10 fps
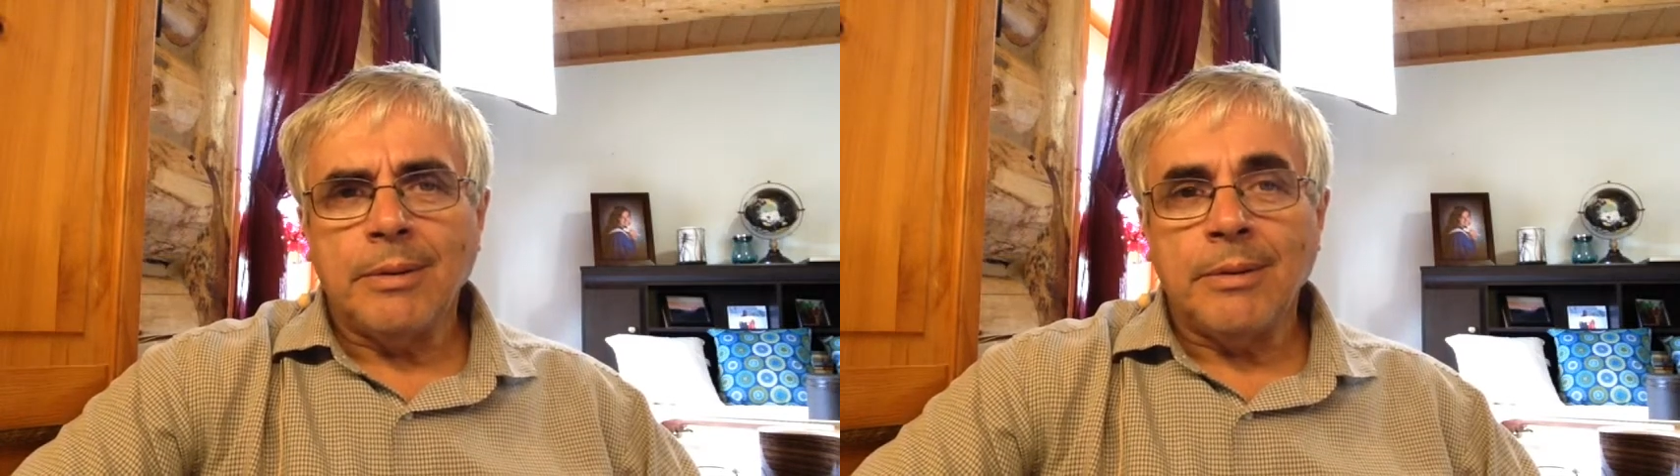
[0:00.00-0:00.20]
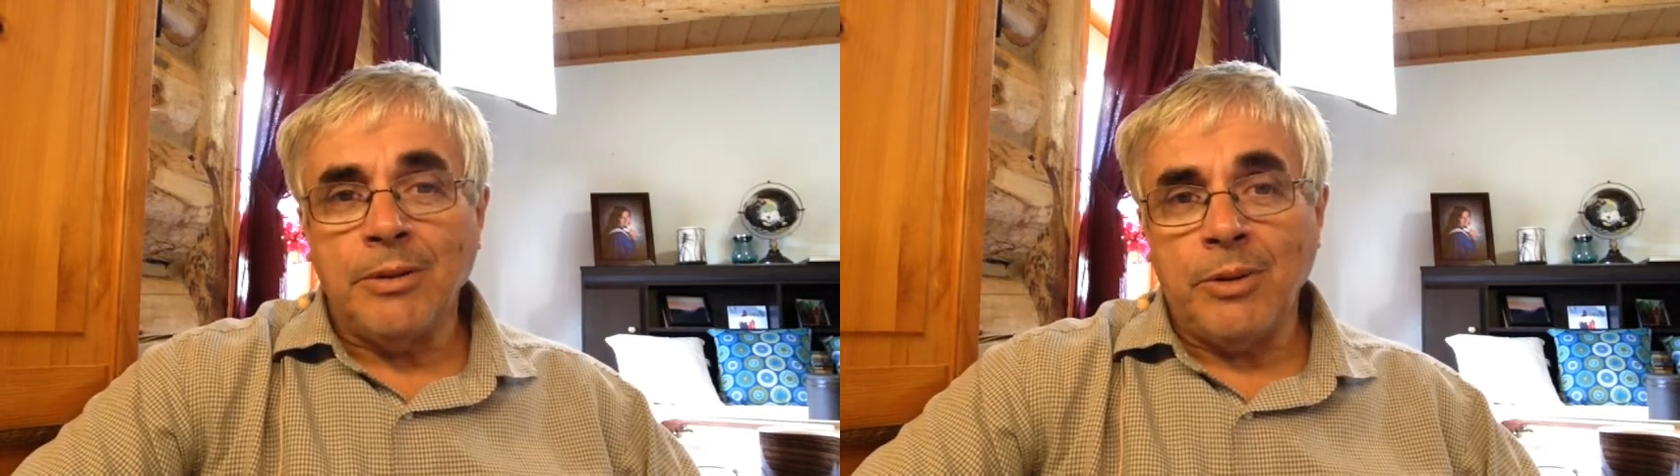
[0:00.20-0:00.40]

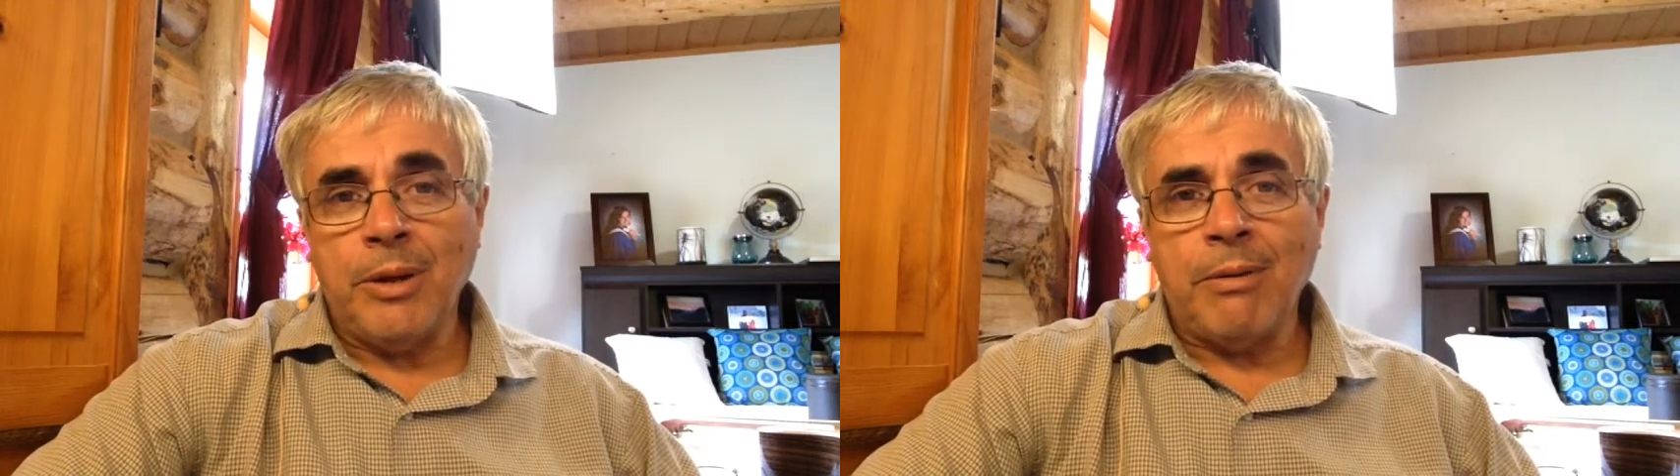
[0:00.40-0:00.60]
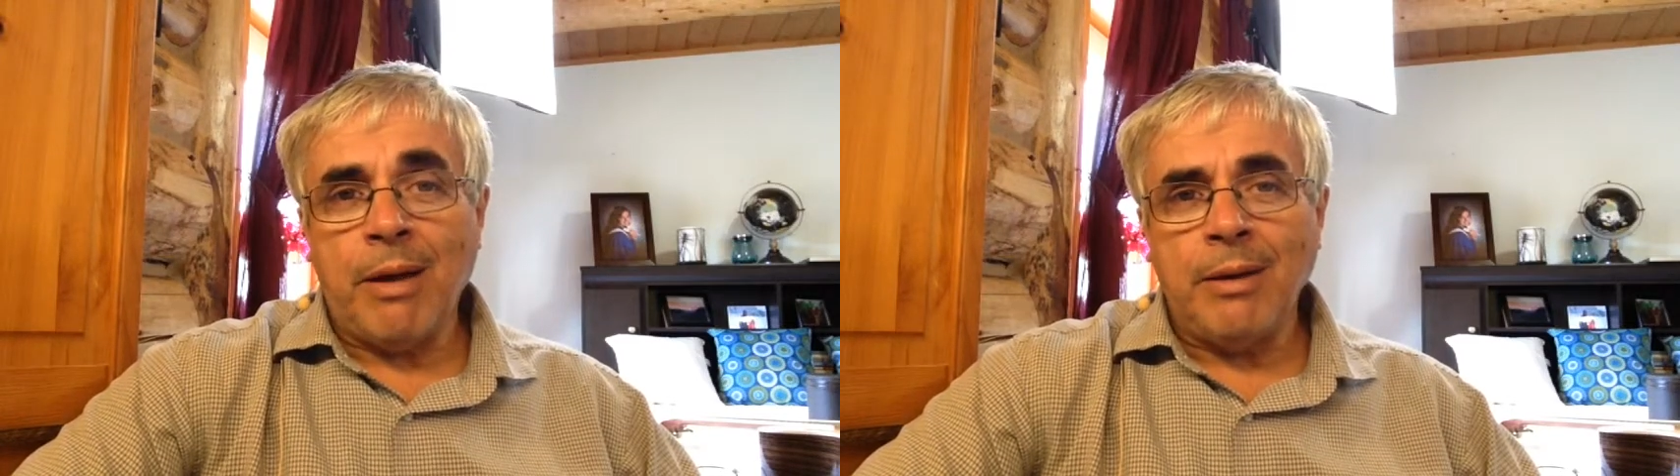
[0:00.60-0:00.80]
Did you
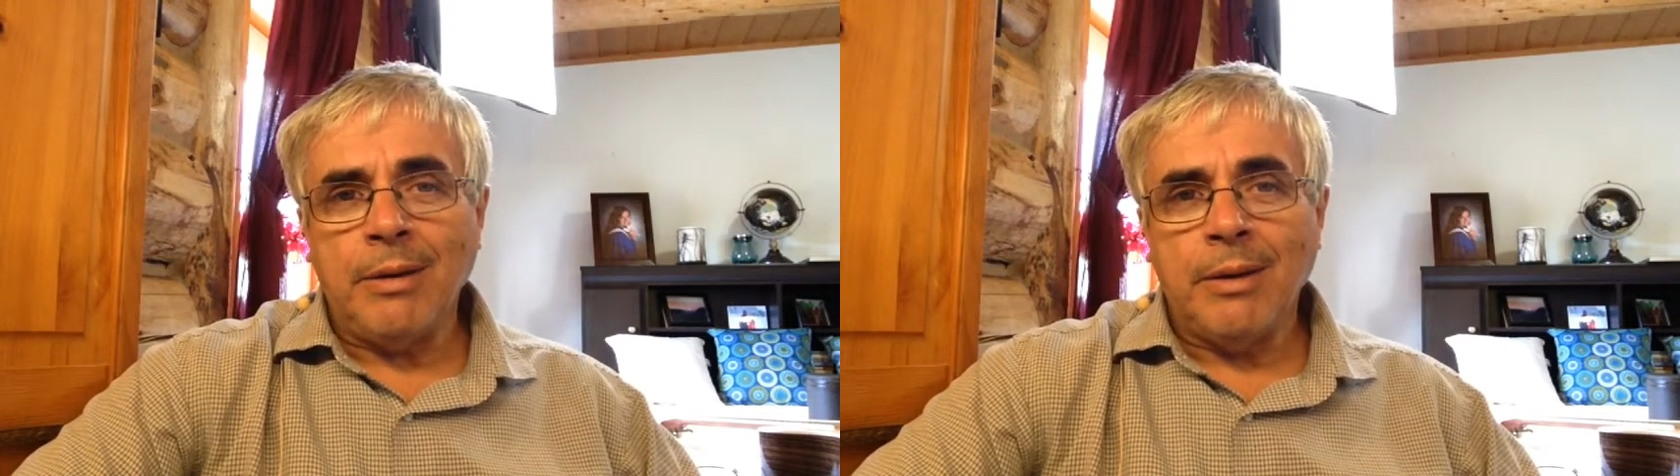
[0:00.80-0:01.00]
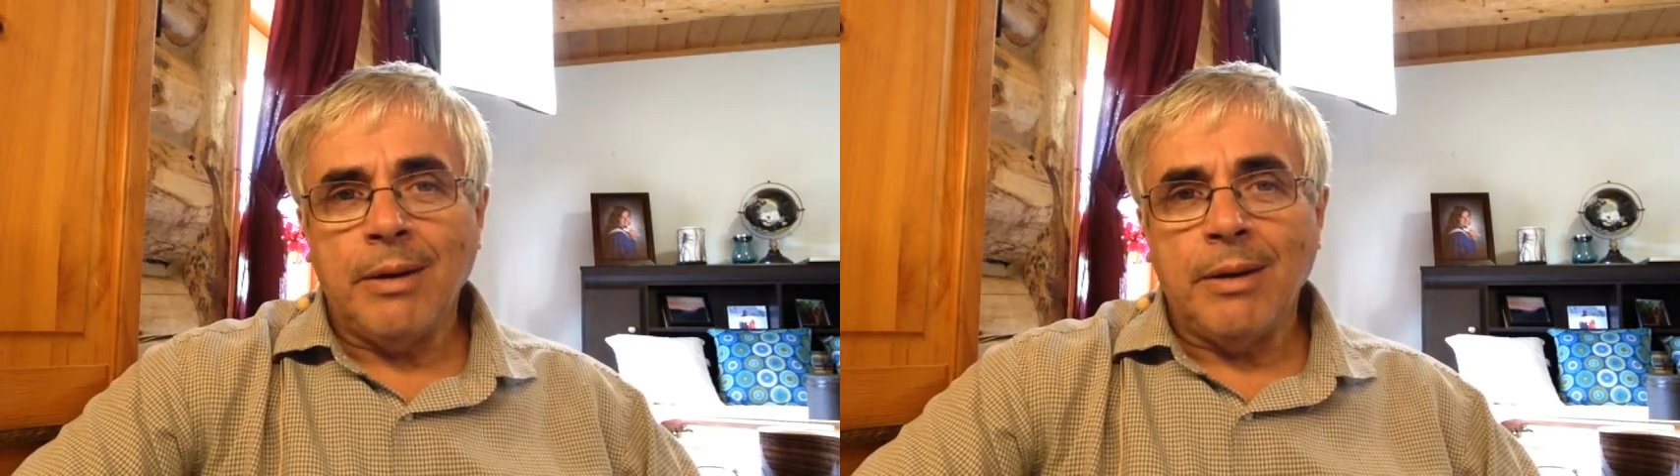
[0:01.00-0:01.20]
hear that?
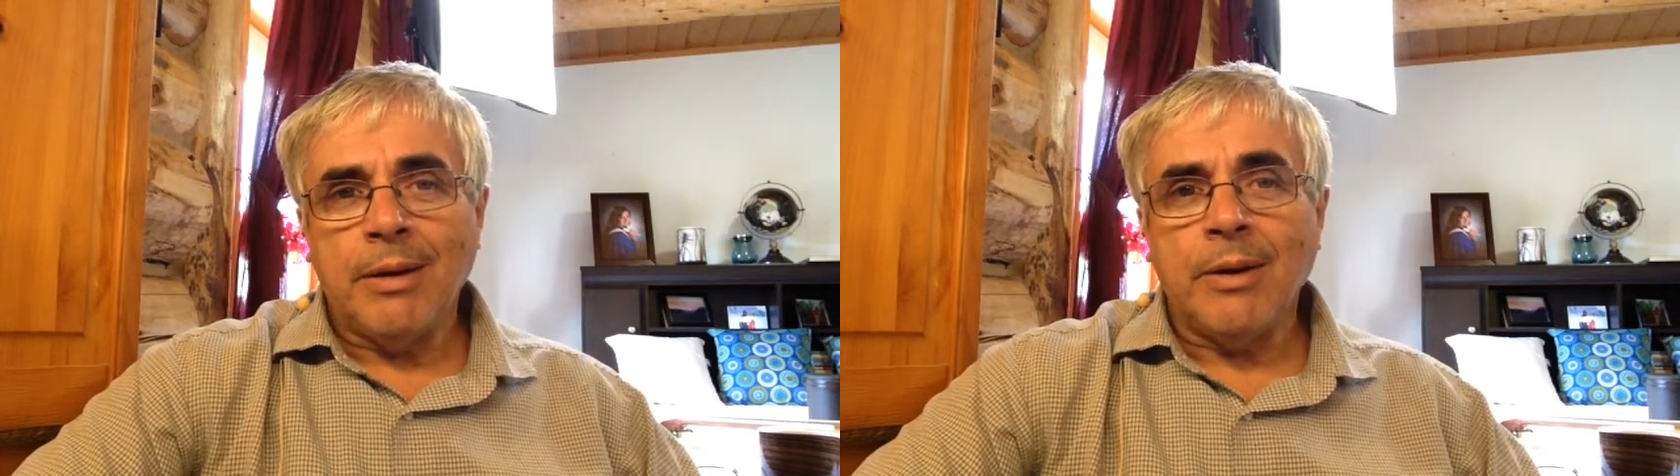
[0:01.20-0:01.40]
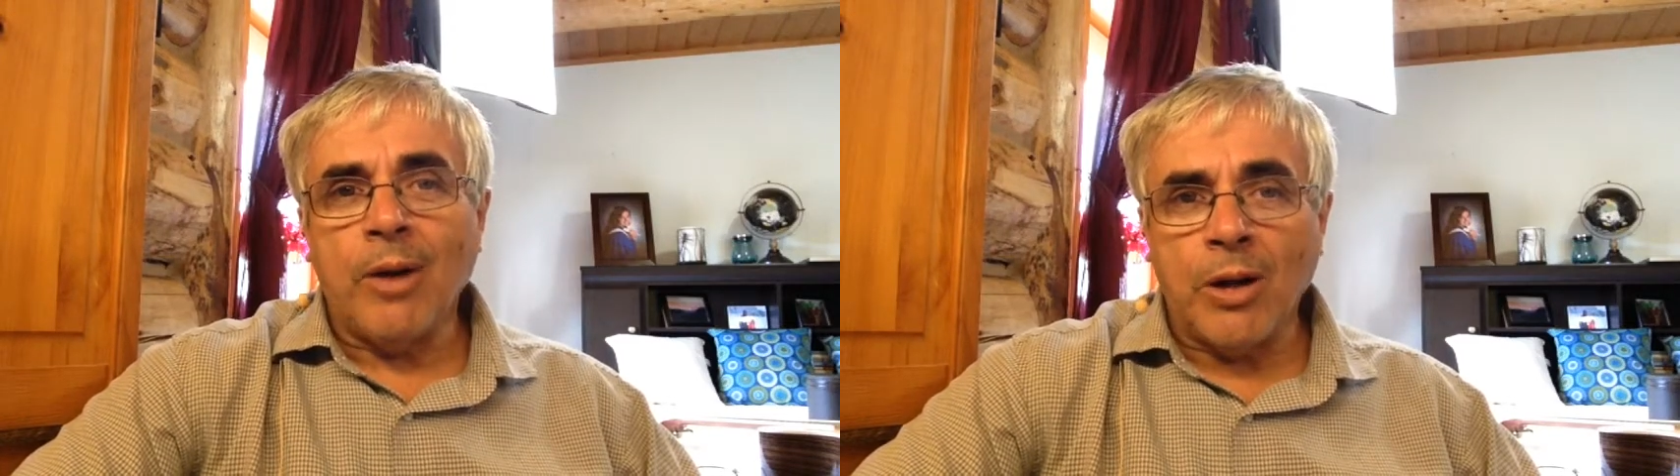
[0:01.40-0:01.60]

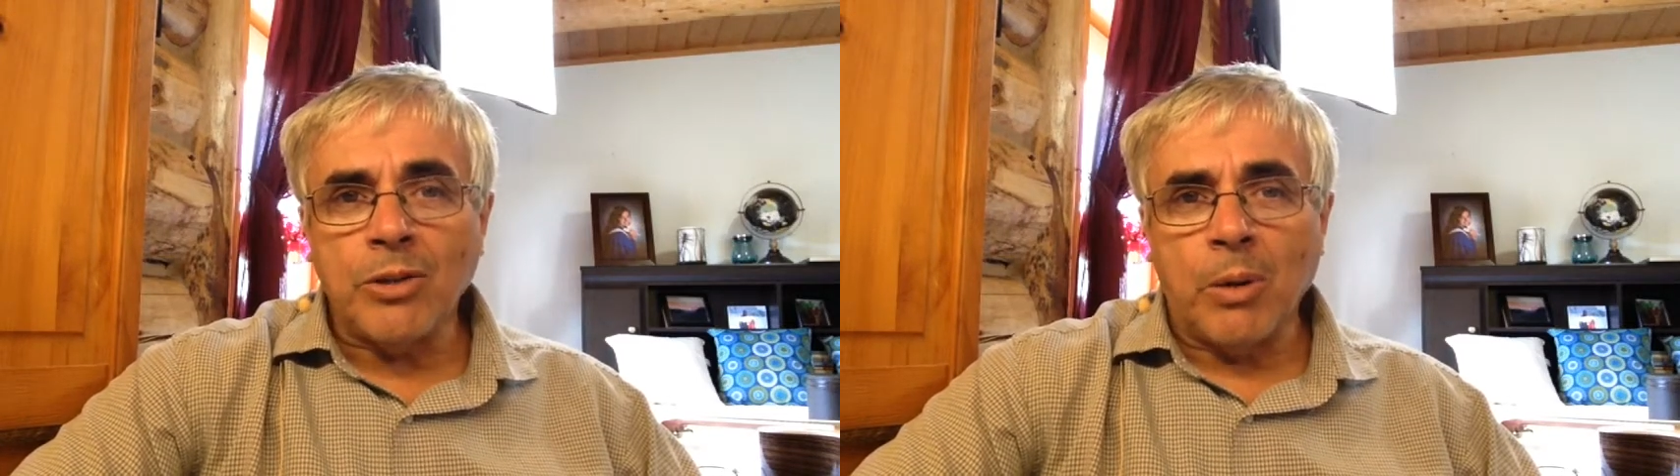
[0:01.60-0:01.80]
God's